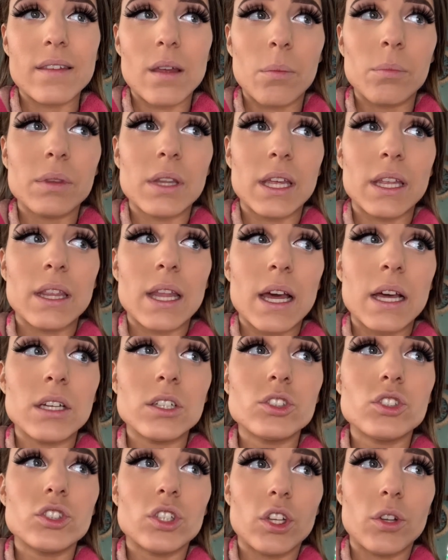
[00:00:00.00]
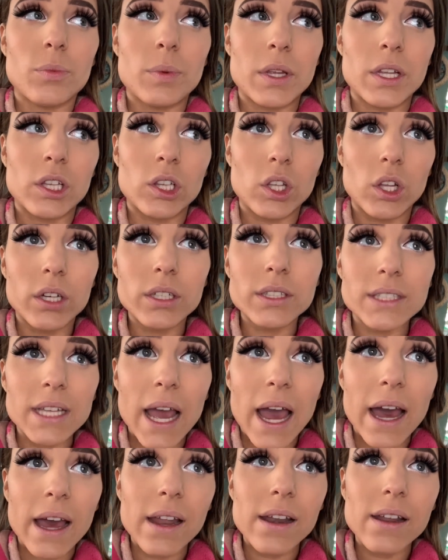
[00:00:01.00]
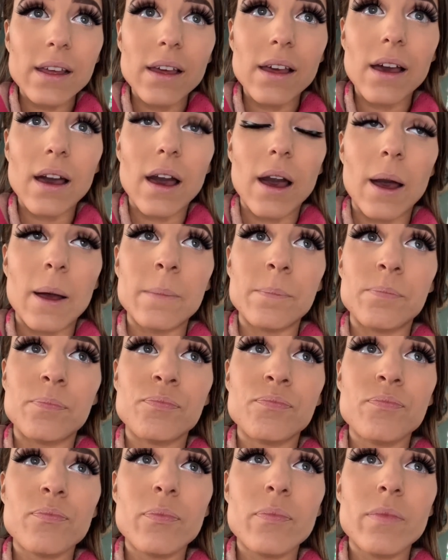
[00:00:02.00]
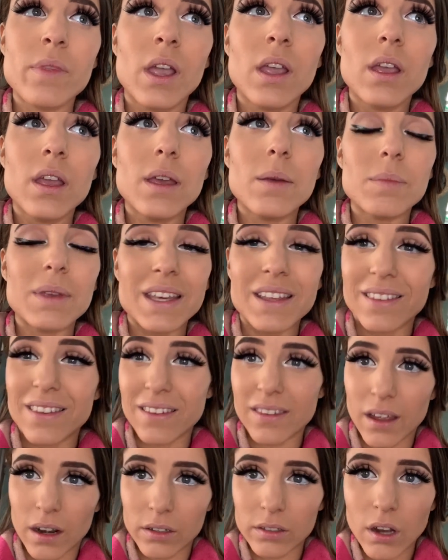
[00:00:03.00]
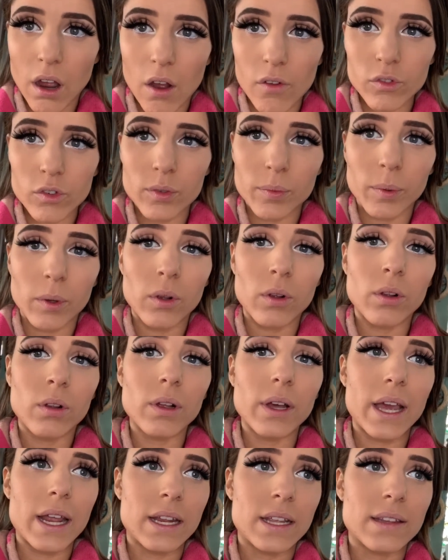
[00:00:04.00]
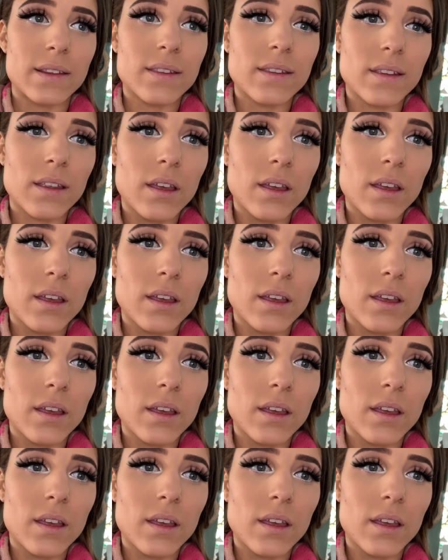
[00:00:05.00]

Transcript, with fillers: something that should be looked at um, because it's uncomfortable and it's